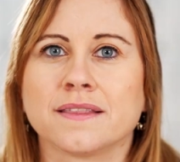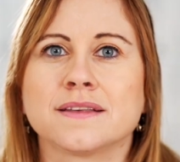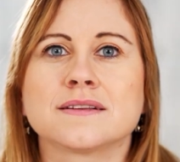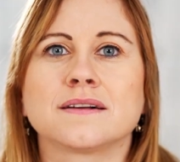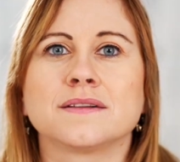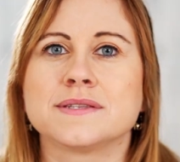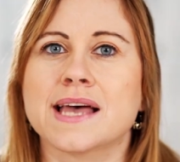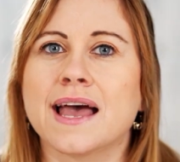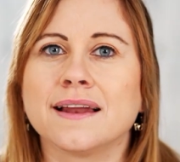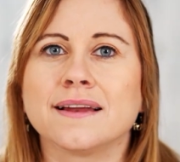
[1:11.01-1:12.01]
This includes
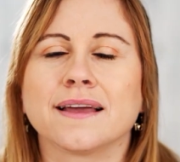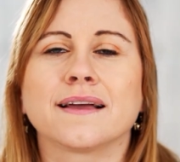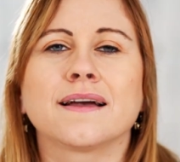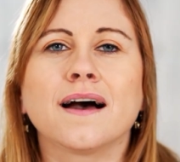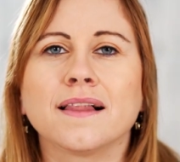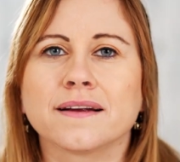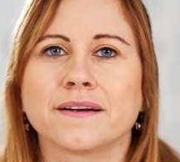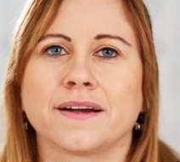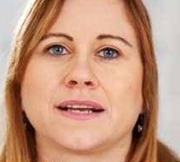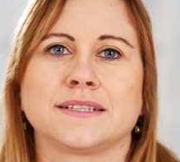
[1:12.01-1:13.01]
editing, color
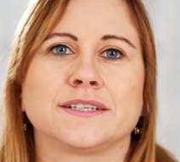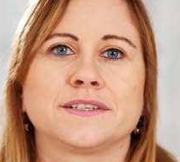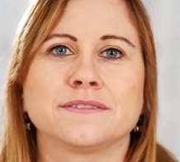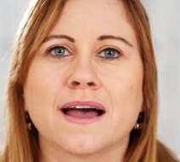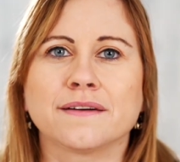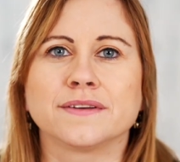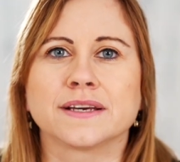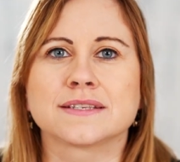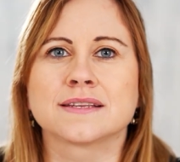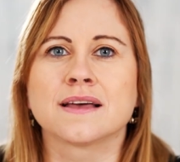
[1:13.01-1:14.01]
correcting,
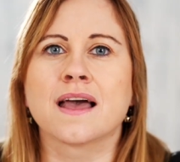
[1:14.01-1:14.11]
graphics,